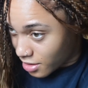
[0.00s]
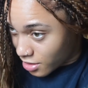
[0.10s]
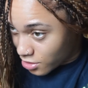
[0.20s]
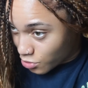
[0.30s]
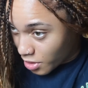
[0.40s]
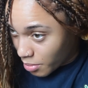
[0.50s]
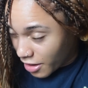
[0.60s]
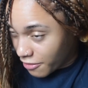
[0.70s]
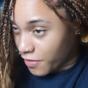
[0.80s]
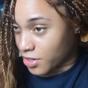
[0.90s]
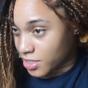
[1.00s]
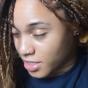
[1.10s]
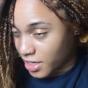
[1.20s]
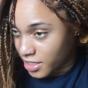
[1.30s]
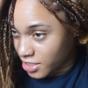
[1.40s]
doing my first
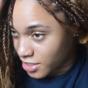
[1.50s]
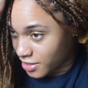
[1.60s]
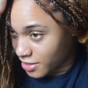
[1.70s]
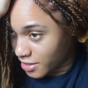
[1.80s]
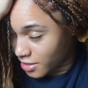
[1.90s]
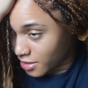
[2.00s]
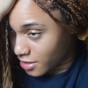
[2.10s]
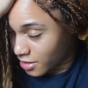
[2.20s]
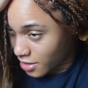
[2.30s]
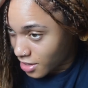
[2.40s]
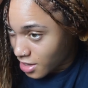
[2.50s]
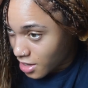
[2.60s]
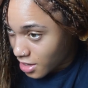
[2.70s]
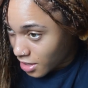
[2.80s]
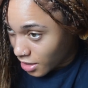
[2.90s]
stitch
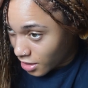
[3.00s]
and